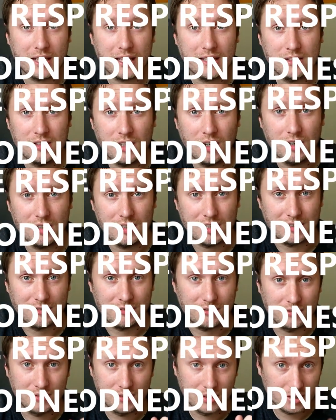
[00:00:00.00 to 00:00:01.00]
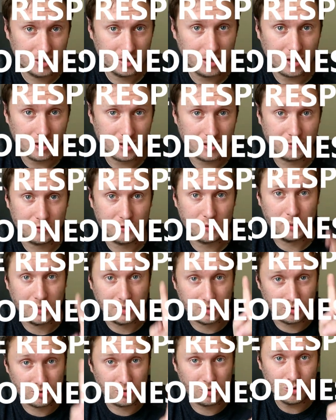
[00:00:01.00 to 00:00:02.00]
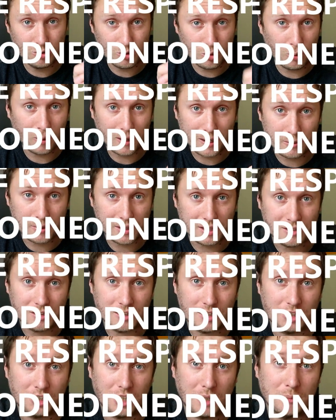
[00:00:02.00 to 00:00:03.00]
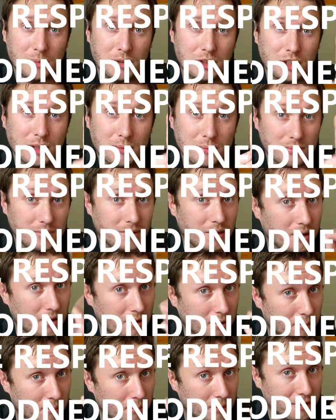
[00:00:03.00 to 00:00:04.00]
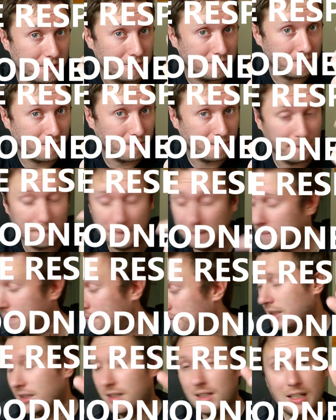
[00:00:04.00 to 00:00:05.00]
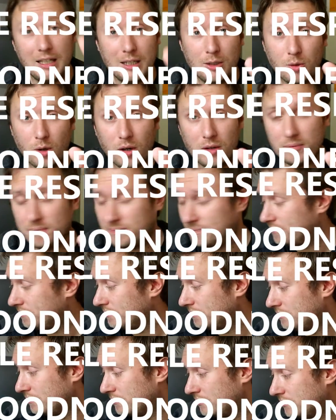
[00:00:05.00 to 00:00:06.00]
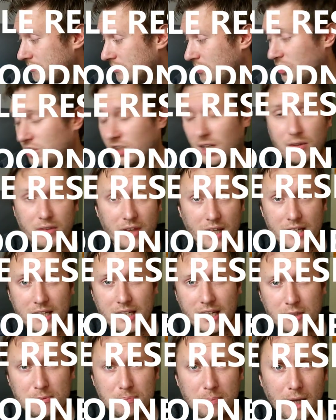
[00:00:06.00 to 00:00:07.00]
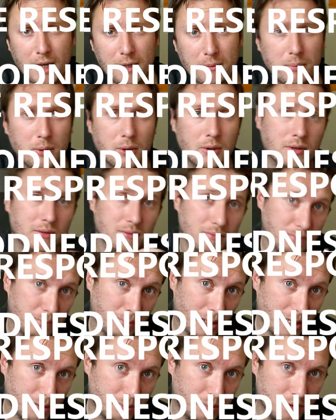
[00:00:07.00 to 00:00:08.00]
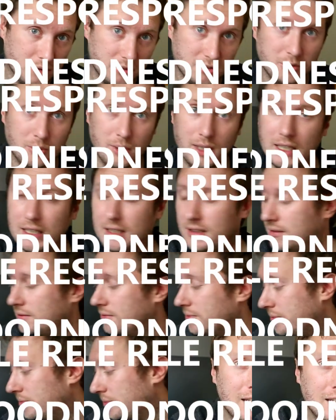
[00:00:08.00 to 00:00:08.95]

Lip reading: Burton against Cardiff. Cardiff to win. So two away wins in the Championship. Bit of League One, Southend against Blackburn. Blackburn to win.